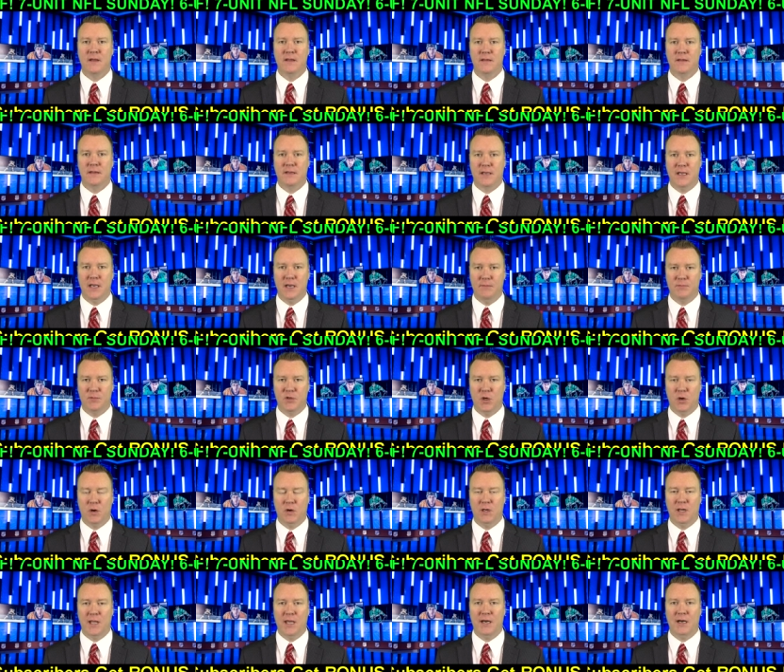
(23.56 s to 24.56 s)
The game
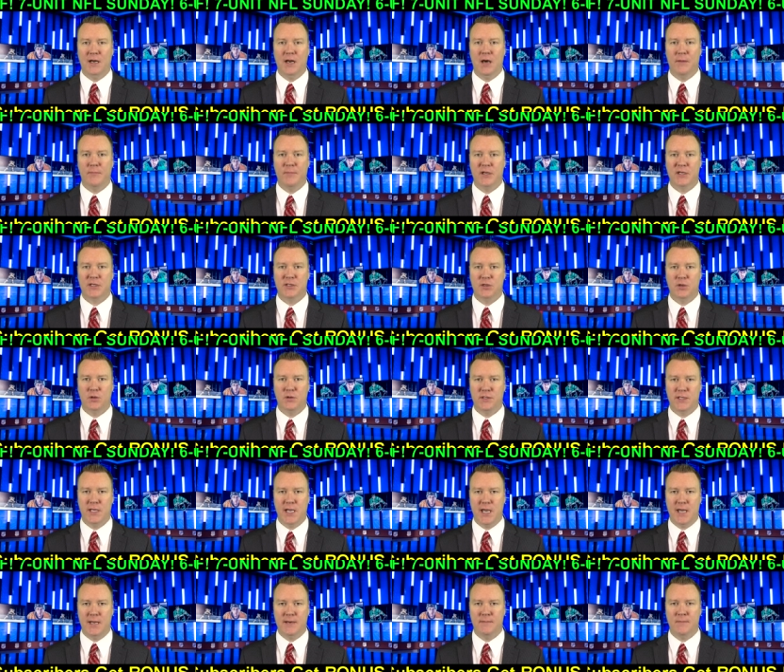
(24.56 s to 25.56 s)
total ended up at two
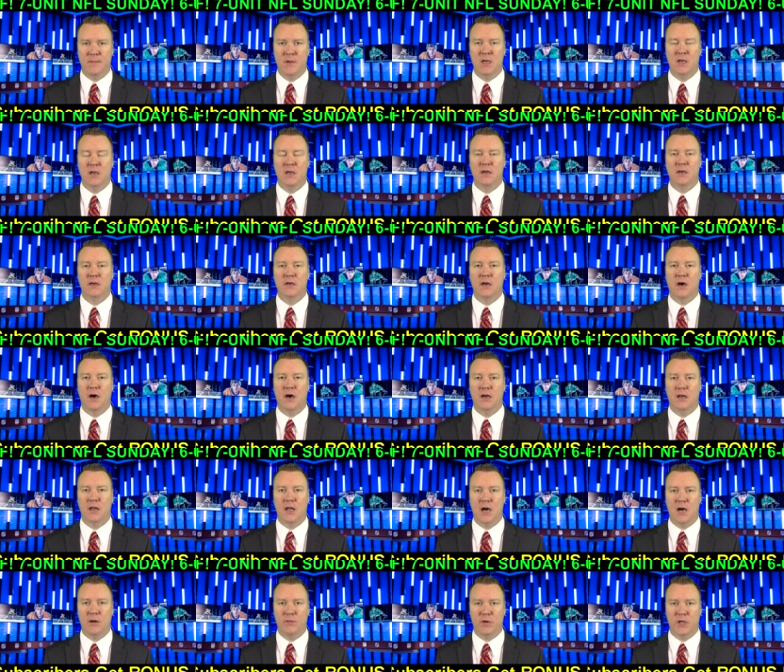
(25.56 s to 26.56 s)
ten. Not a
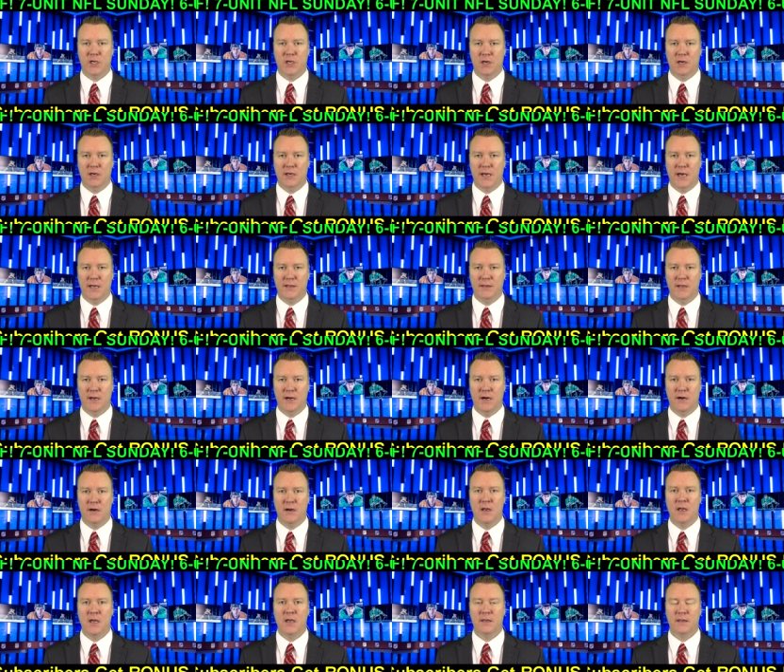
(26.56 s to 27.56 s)
lot we could have done
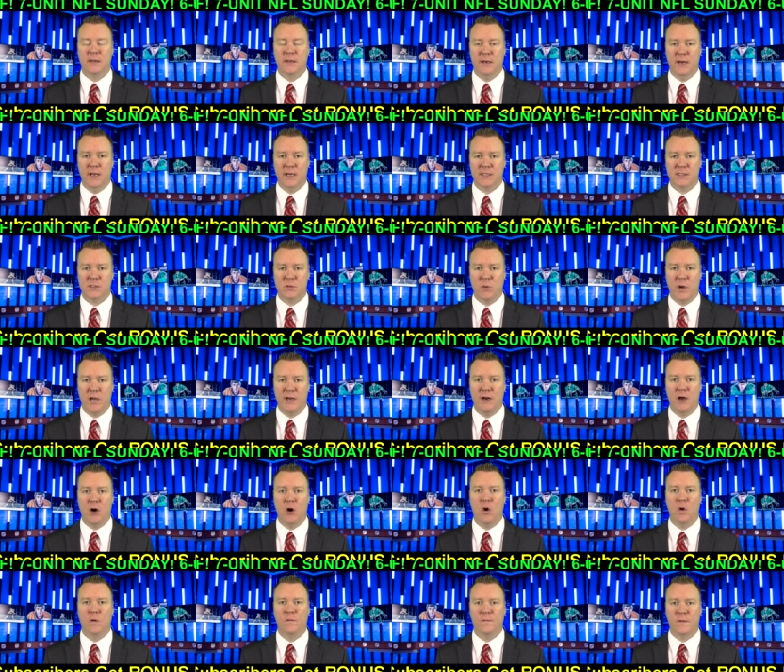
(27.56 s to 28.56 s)
there. The Knicks went
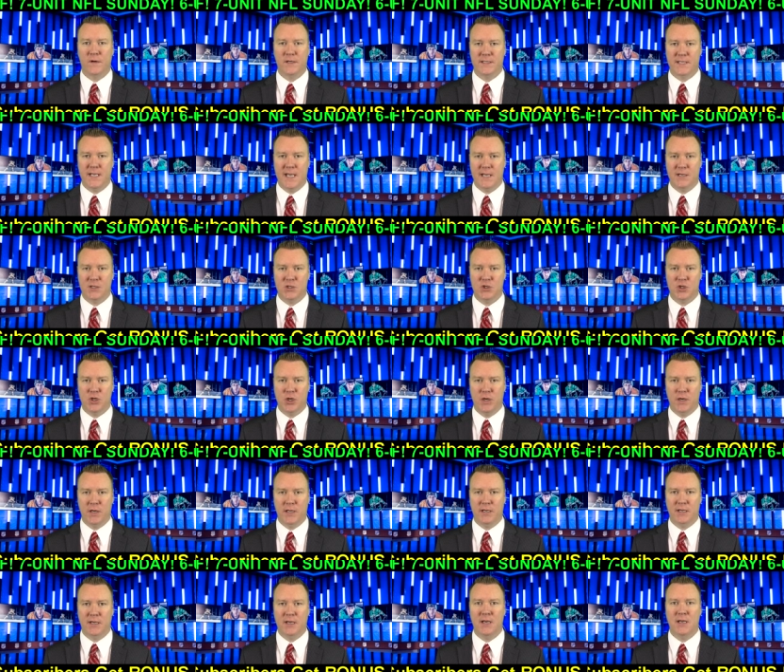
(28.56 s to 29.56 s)
zero for ten
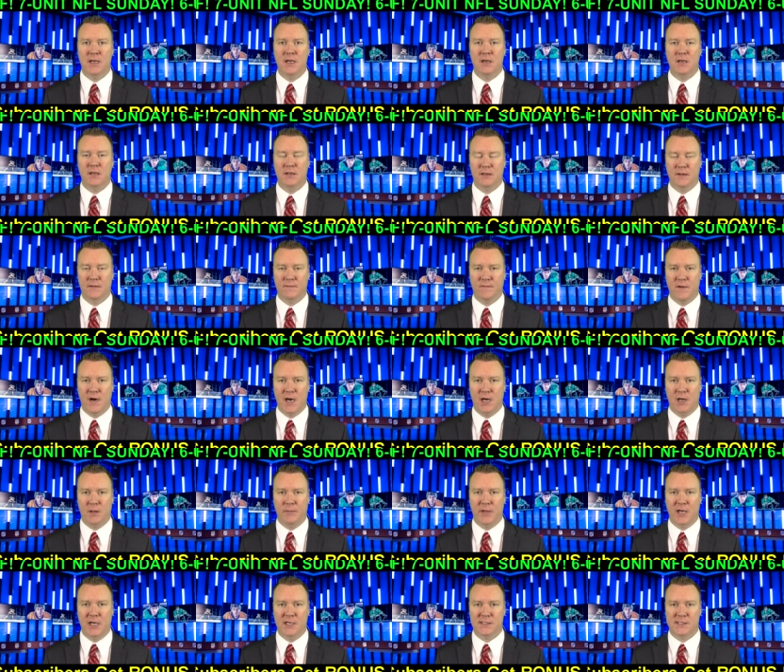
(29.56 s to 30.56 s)
shooting in the
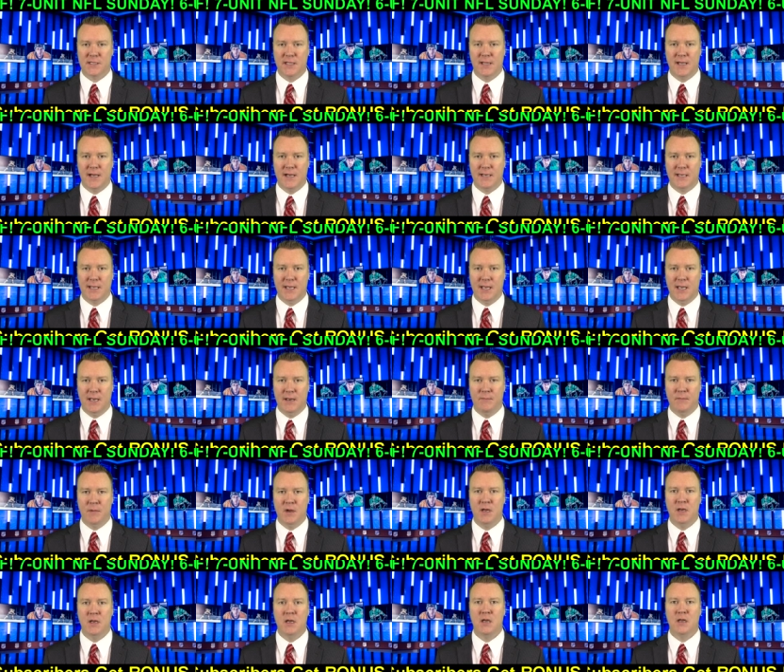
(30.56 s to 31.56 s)
final minutes of that
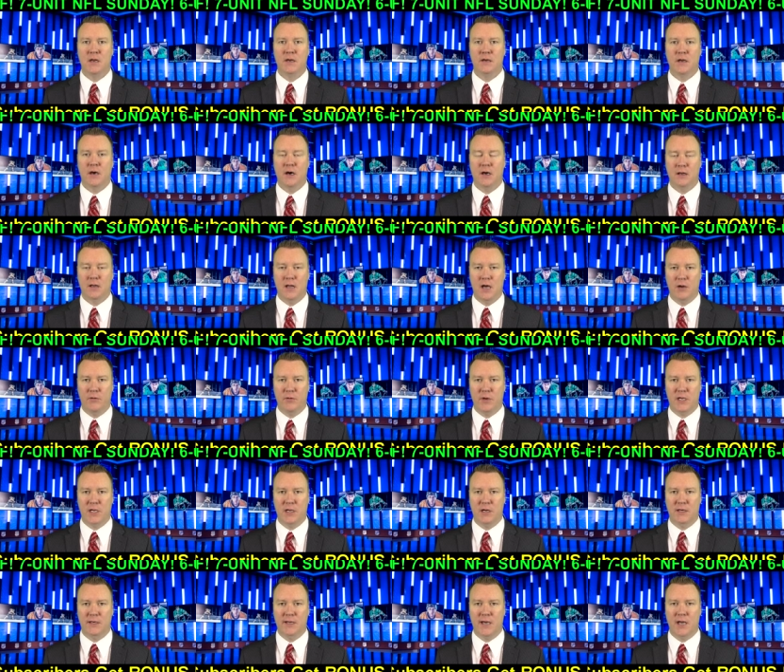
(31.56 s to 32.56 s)
game. Not a lot we
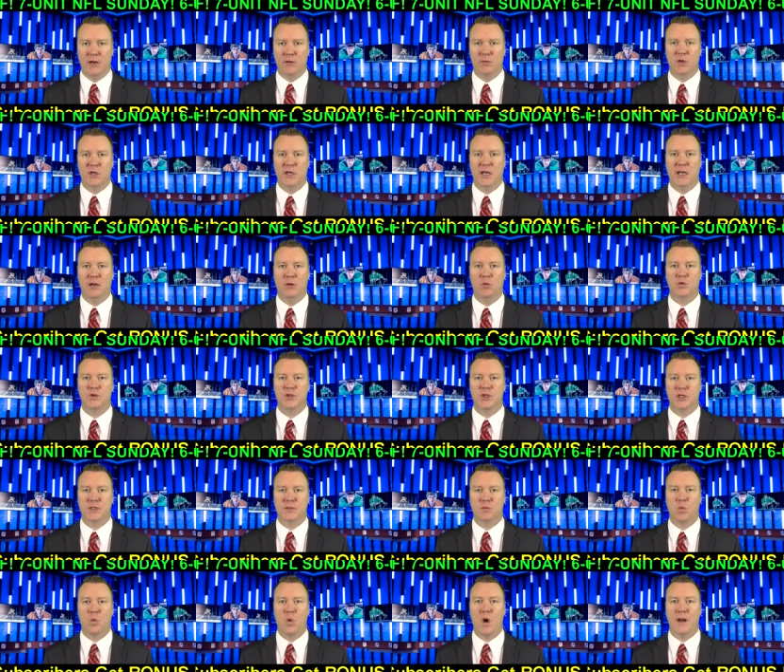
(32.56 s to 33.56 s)
could have done. We needed
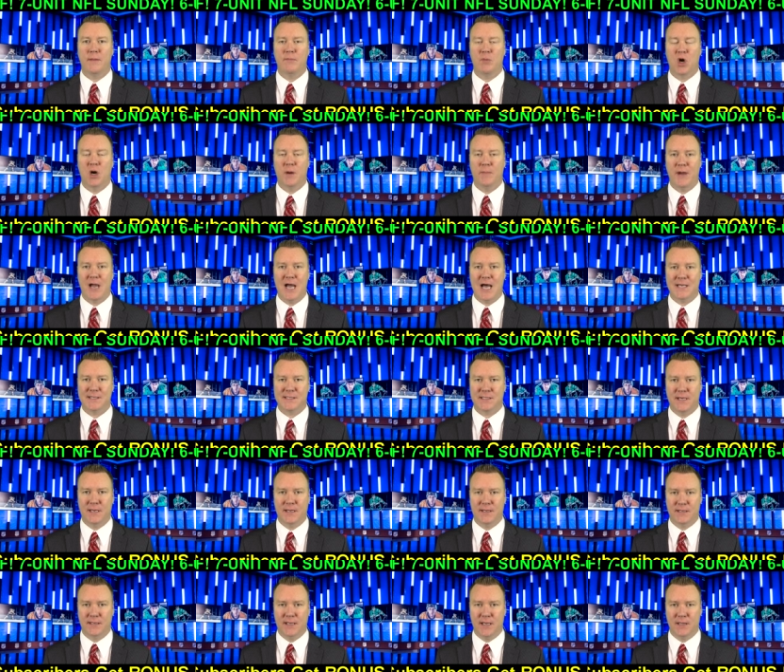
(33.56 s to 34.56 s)
just one more
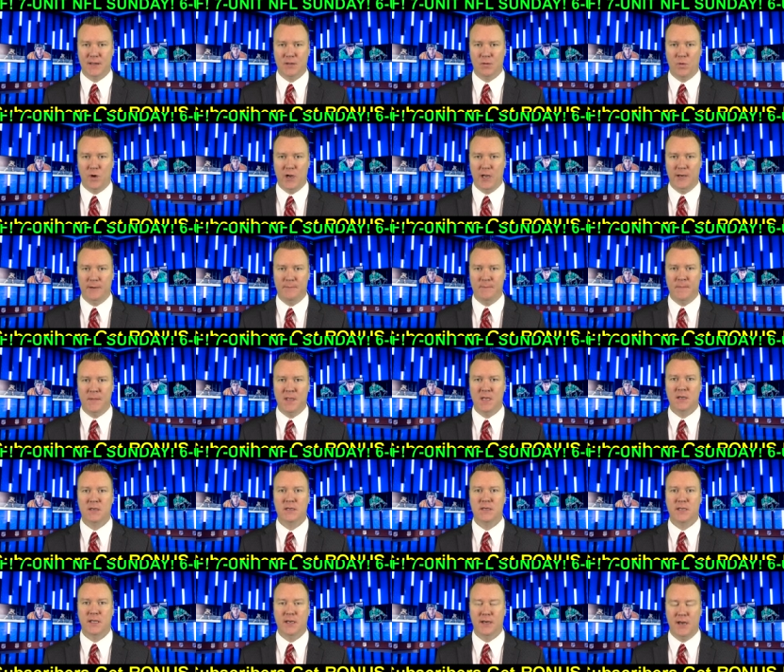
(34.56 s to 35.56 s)
basket to get the win.
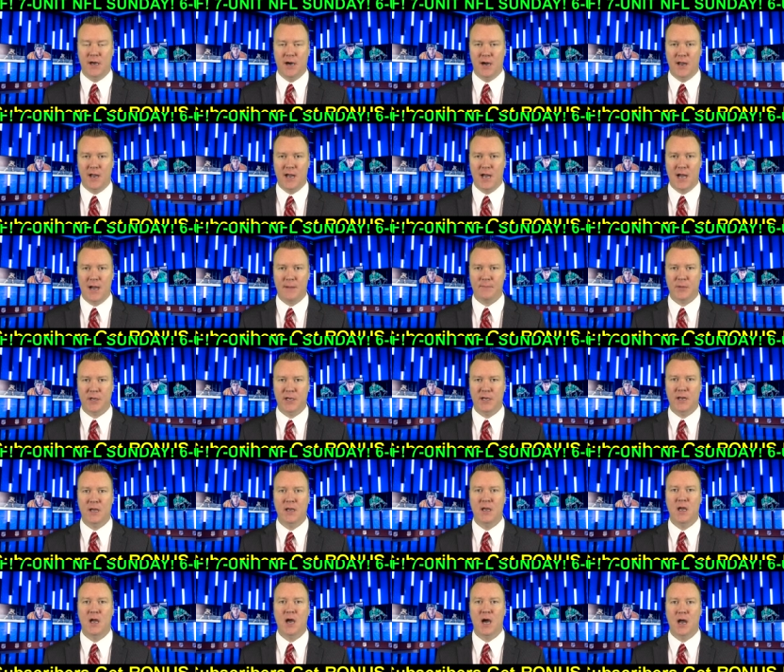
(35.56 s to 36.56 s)
Did not happen.
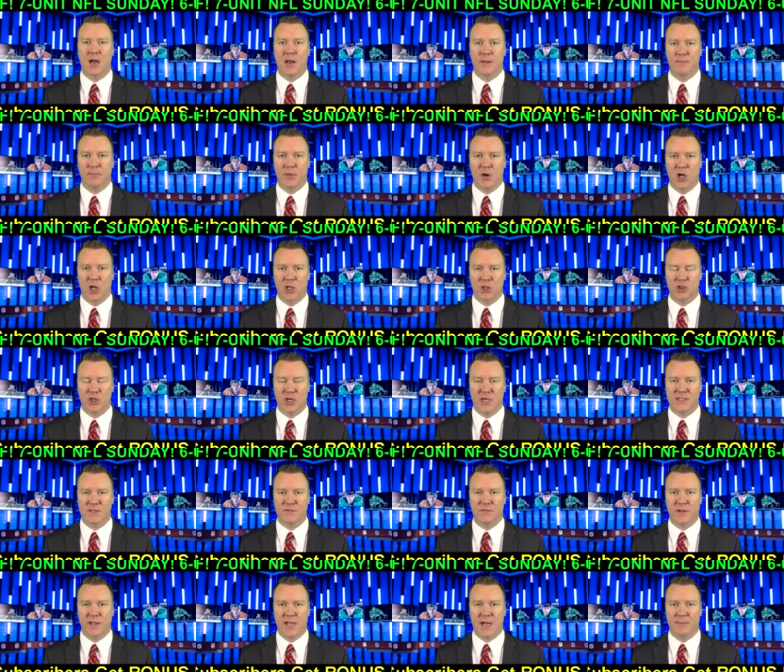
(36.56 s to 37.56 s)
I
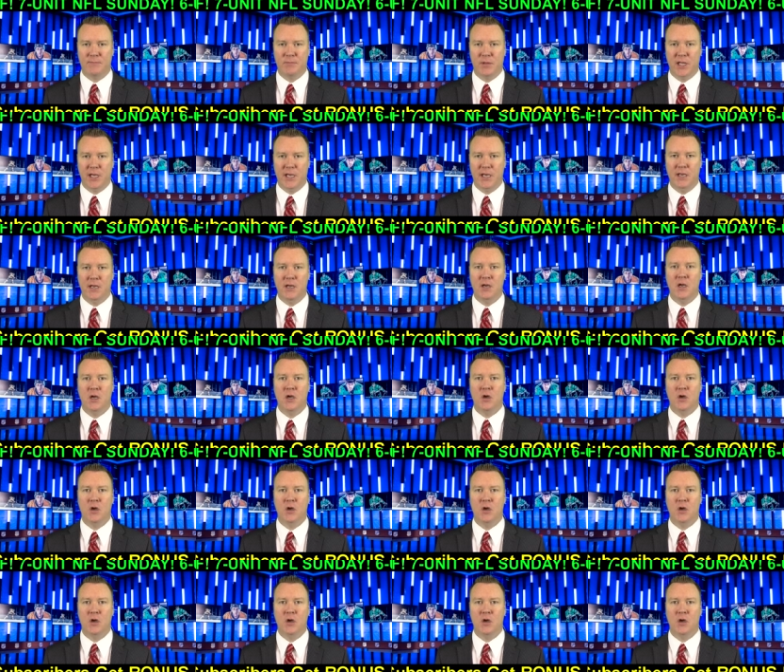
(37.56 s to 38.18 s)
apologize for that play.